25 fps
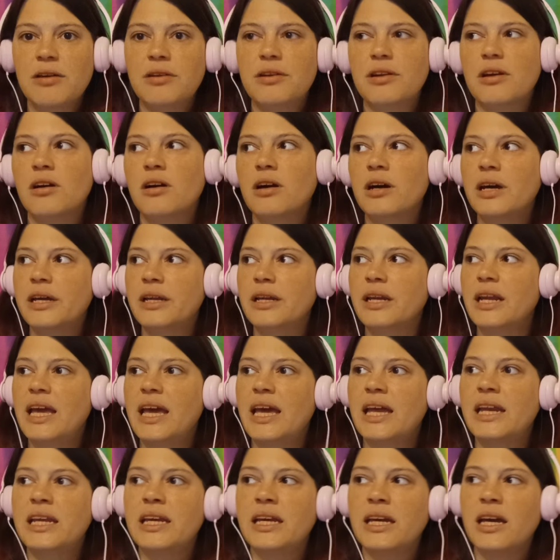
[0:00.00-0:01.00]
out on
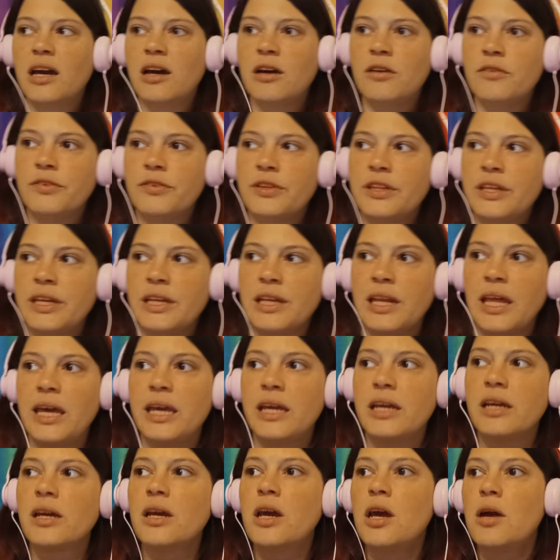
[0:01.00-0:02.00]
any of the
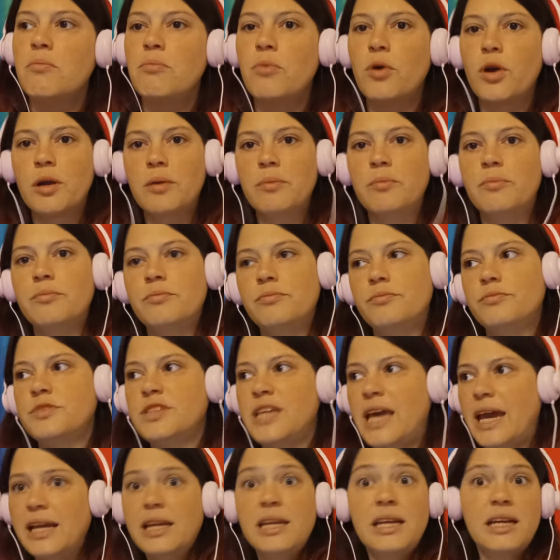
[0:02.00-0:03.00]
like more
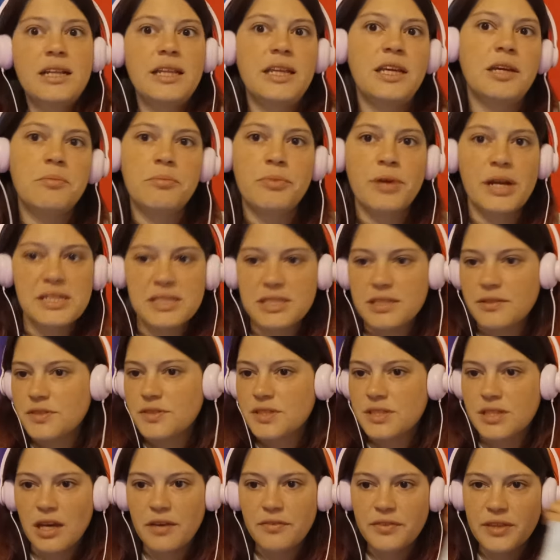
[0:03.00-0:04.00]
technically impressive
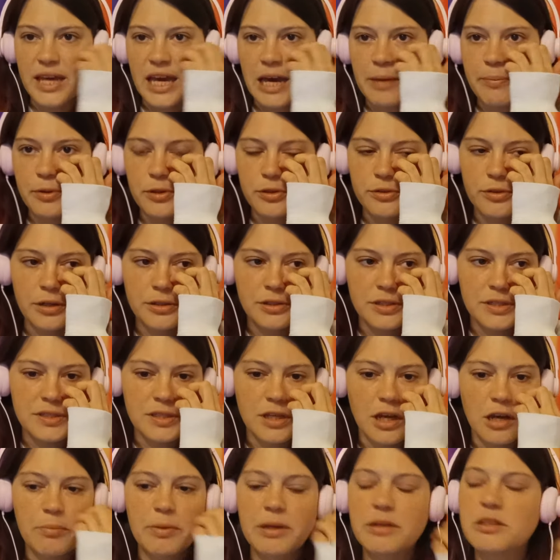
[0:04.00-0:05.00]
stuff that happened throughout the
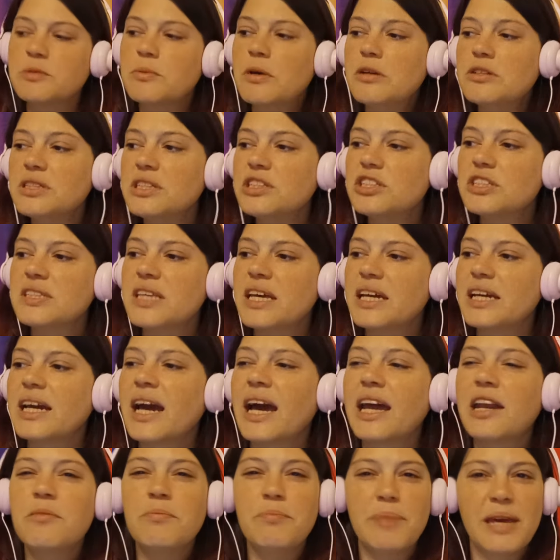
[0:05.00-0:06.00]
song, but it was mostly just like
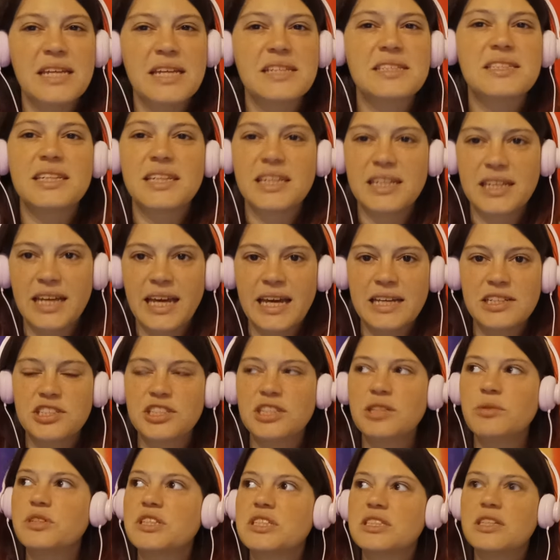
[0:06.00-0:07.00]
kind of basic and
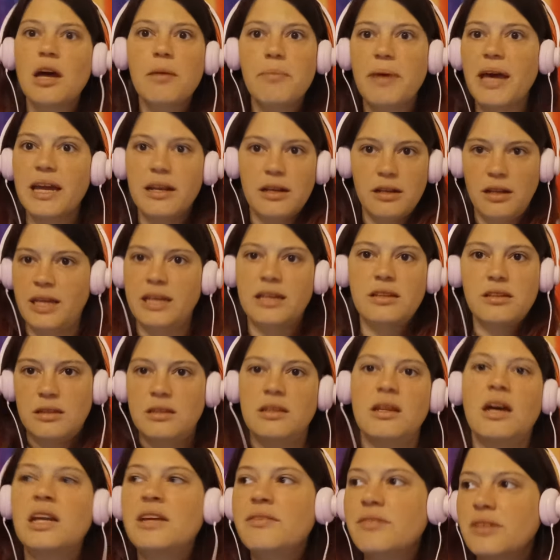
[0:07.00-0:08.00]
catchy, which is not bad. Like
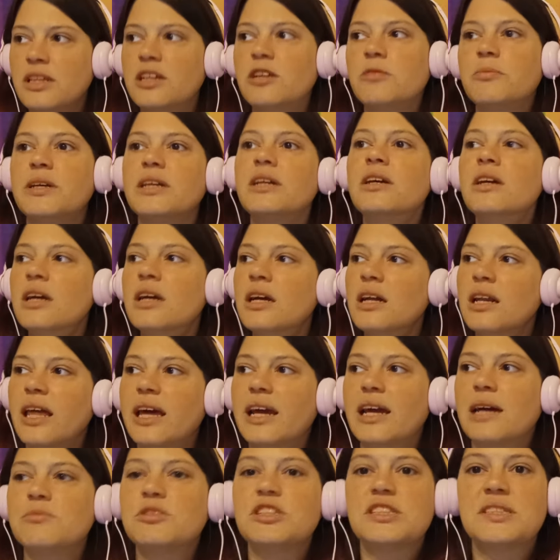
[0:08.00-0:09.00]
not even a little bit.
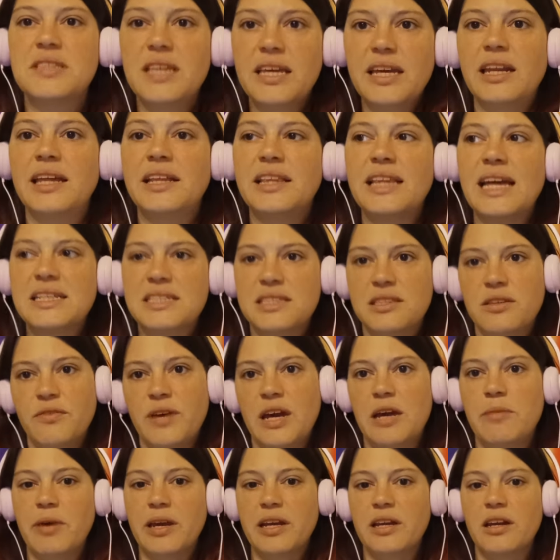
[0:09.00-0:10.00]
Like I'm just saying, like that's the
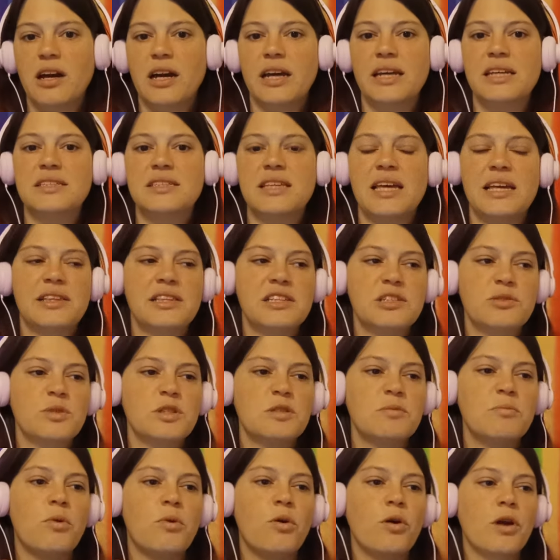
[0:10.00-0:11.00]
vibe I got is that this
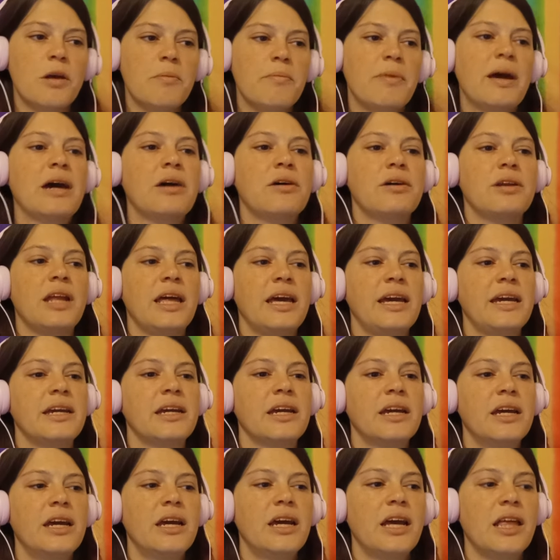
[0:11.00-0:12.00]
was more about
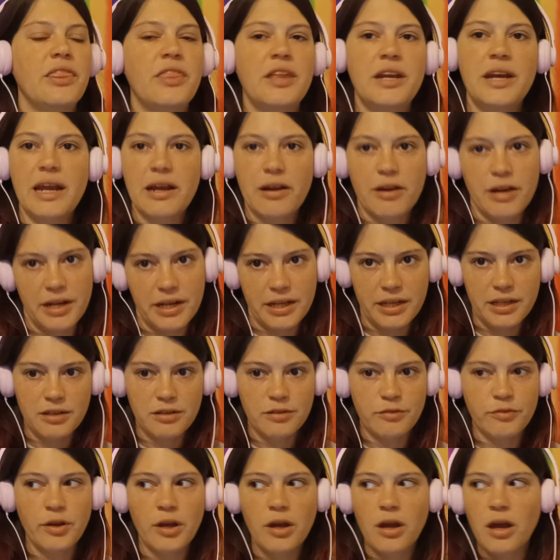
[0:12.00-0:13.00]
like the
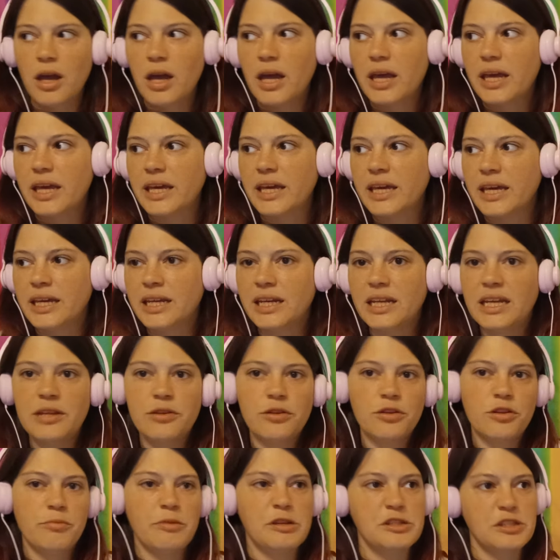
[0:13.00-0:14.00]
narrative in
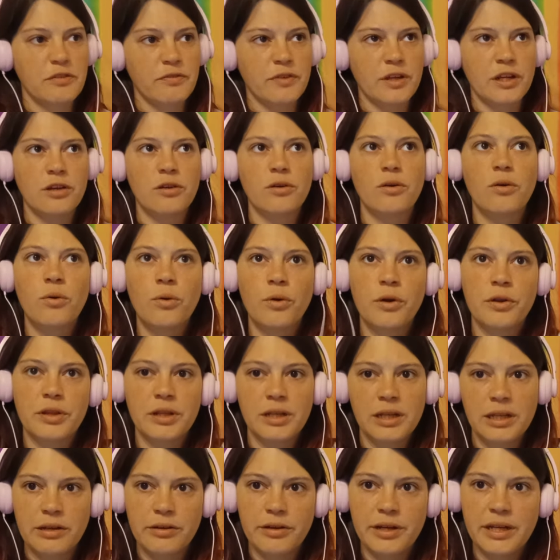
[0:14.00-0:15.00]
either the music video or
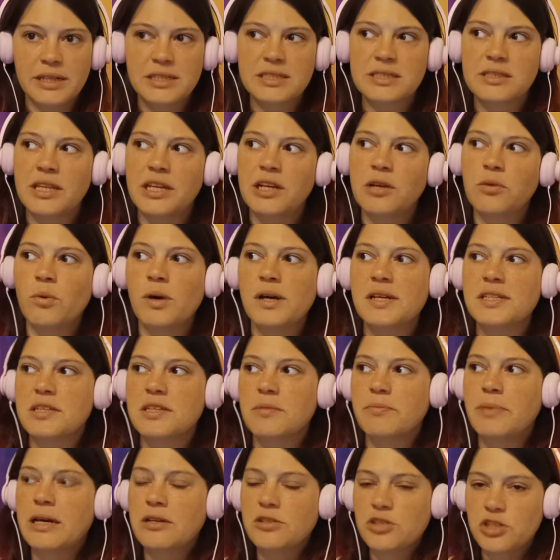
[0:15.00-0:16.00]
the lyrics than it
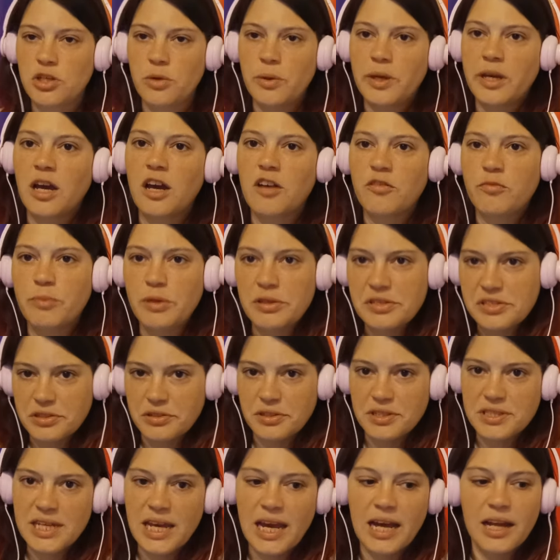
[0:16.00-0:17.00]
was about showing off
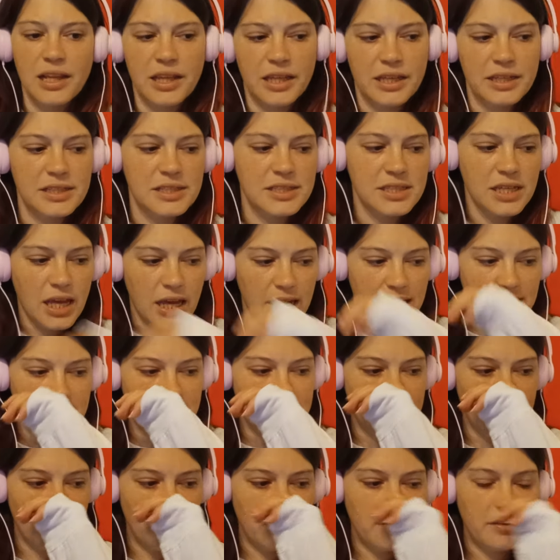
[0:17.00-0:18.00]
musical talent.
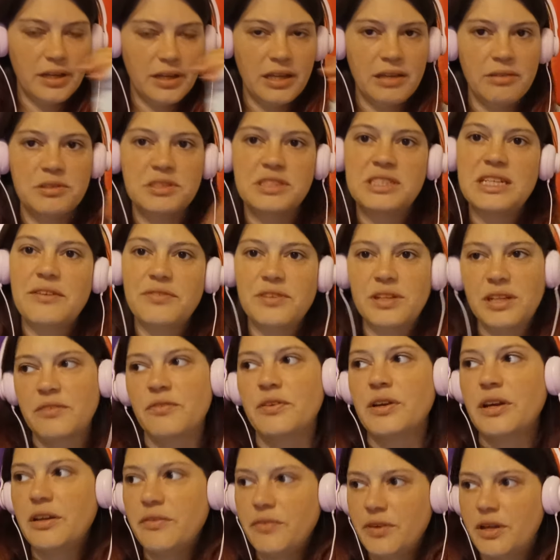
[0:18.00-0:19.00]
So it was definitely
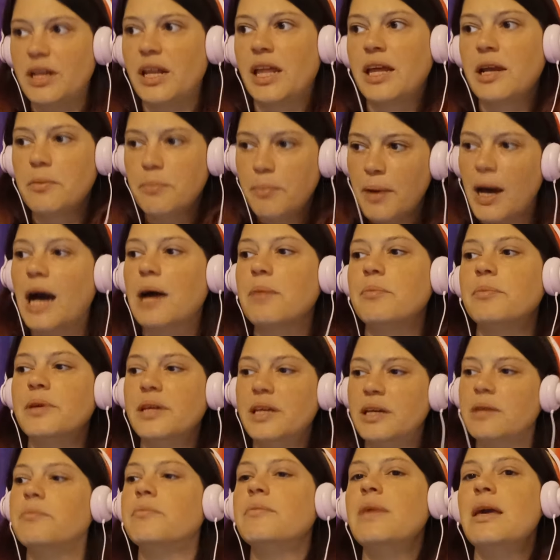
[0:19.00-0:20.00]
very, very like
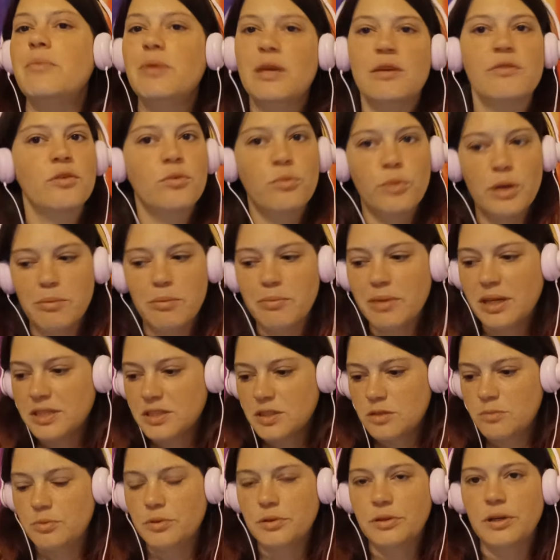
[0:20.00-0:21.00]
poppy, maybe even
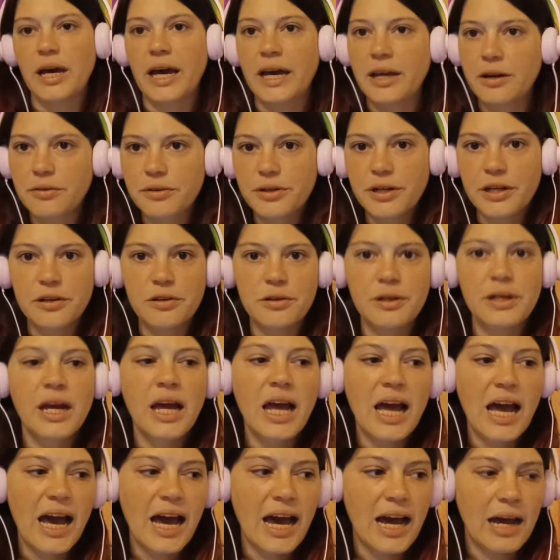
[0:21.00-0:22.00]
remixable. I don't know.
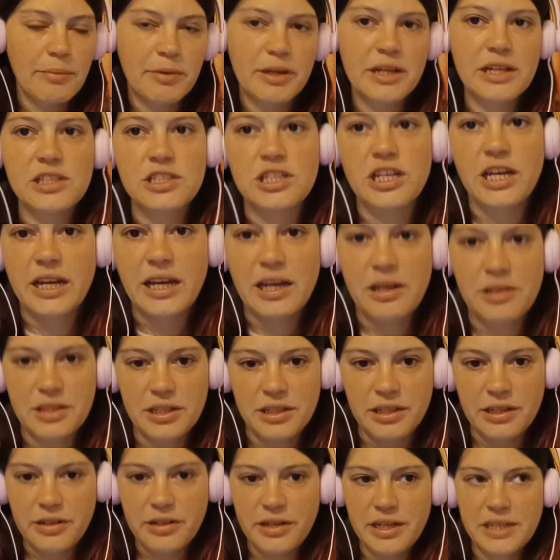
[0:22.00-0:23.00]
I'm gonna check out
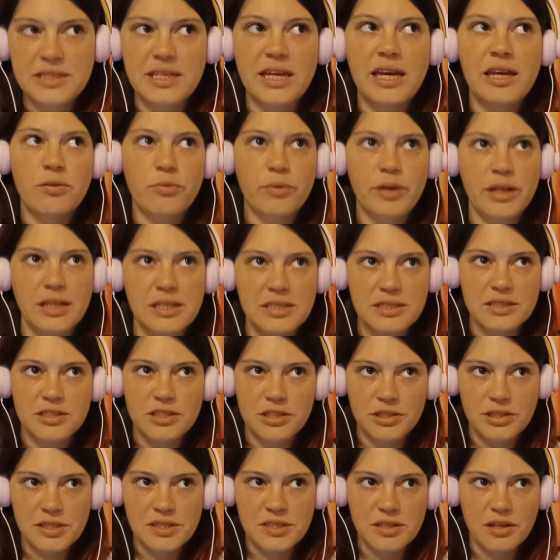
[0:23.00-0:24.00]
the lyrics and re-listen
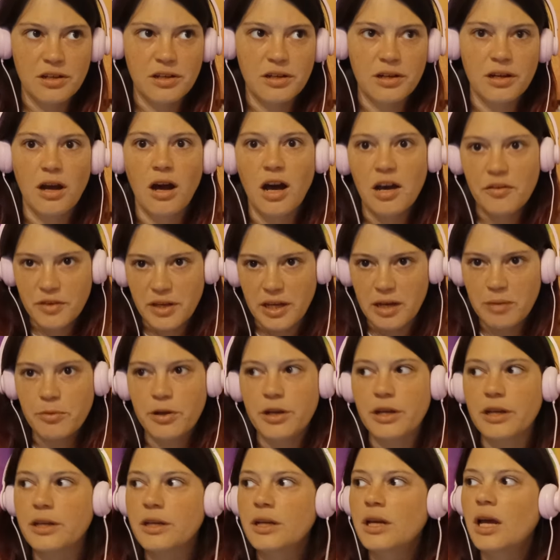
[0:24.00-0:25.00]
to the song off
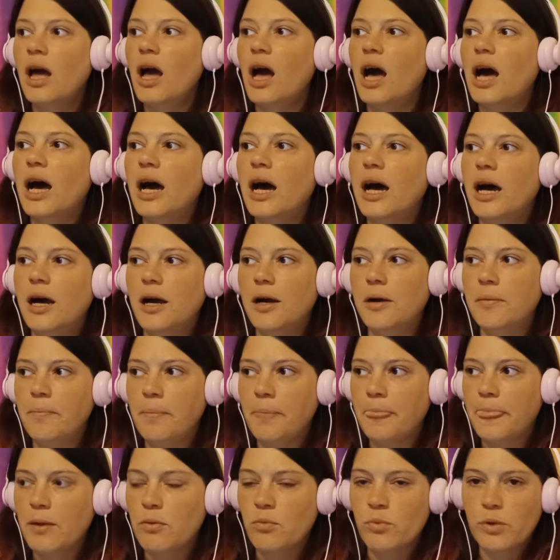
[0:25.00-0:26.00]
camera,
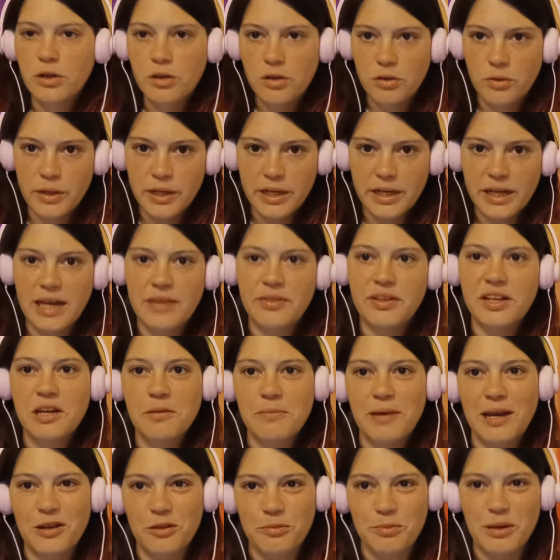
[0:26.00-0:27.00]
um, real quick, and then
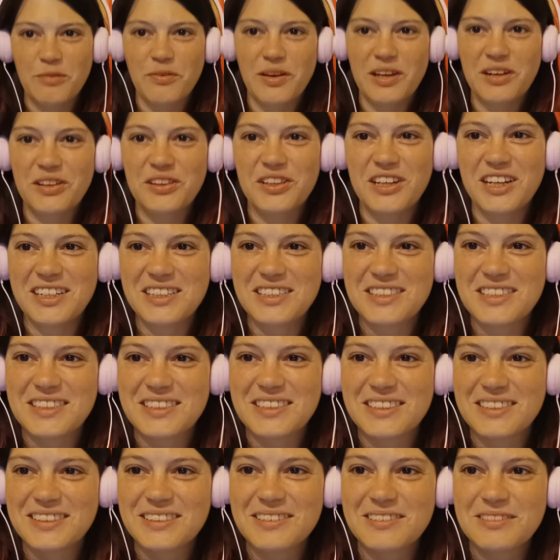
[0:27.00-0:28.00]
come back with my final
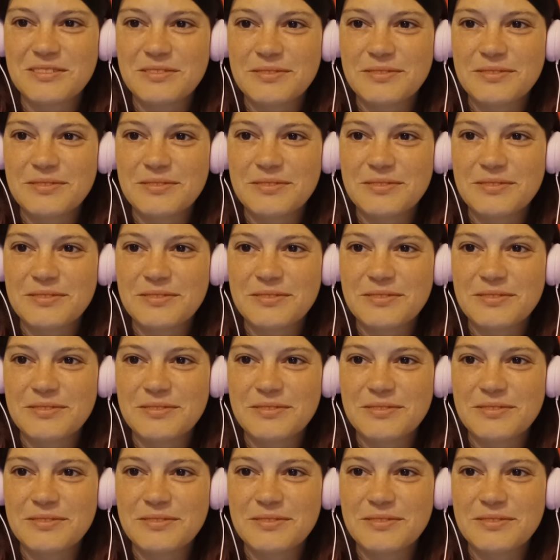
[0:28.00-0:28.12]
thoughts.